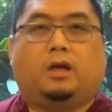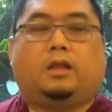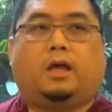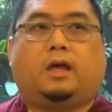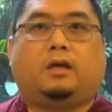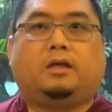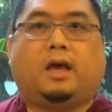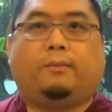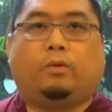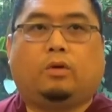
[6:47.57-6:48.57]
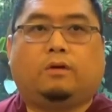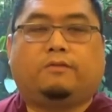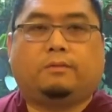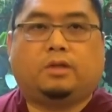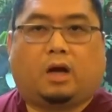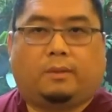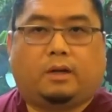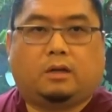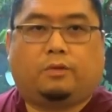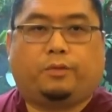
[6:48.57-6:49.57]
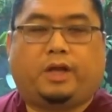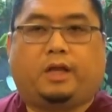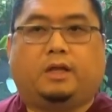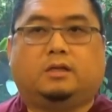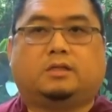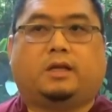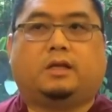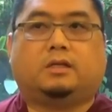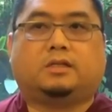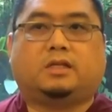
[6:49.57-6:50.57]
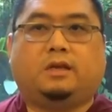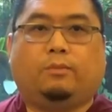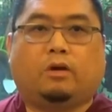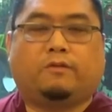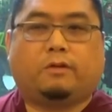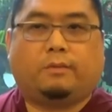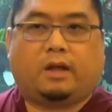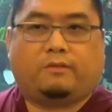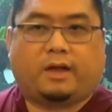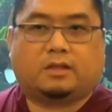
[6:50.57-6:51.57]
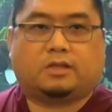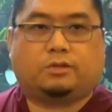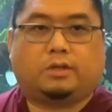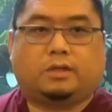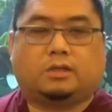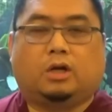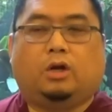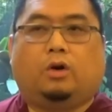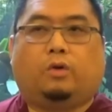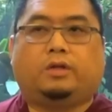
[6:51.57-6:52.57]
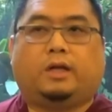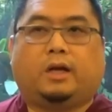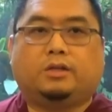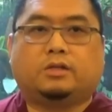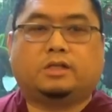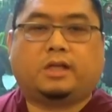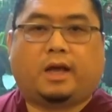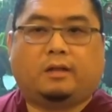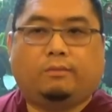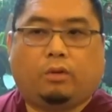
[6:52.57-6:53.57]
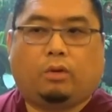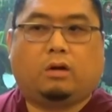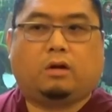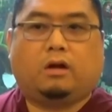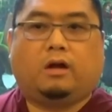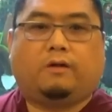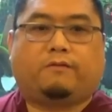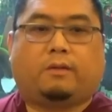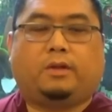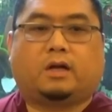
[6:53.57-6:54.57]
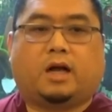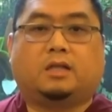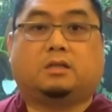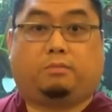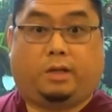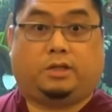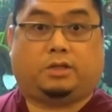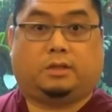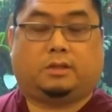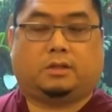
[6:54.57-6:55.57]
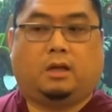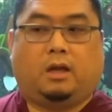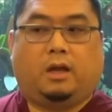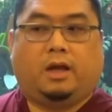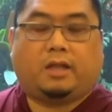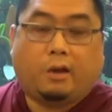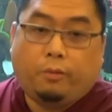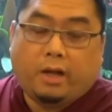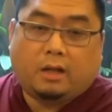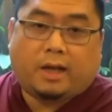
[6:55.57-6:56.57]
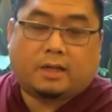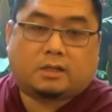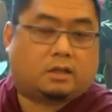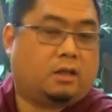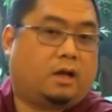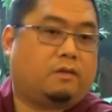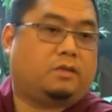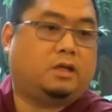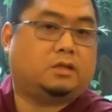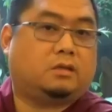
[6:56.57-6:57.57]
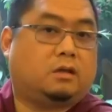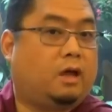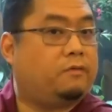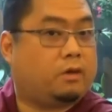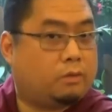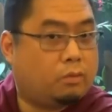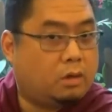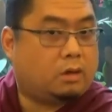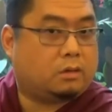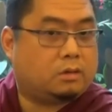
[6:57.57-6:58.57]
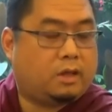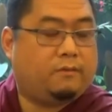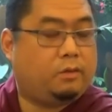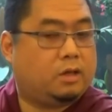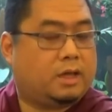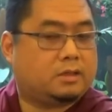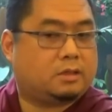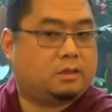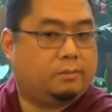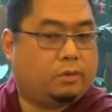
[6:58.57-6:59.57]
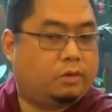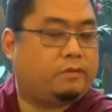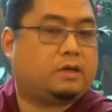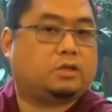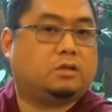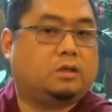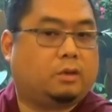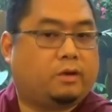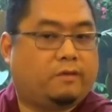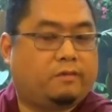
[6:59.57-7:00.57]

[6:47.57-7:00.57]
they get more from Dharma readings, they see more from advanced students, or they understand more from their contemplations, they realize that a lot of things in their life are wrong. They realize that their motivation, their way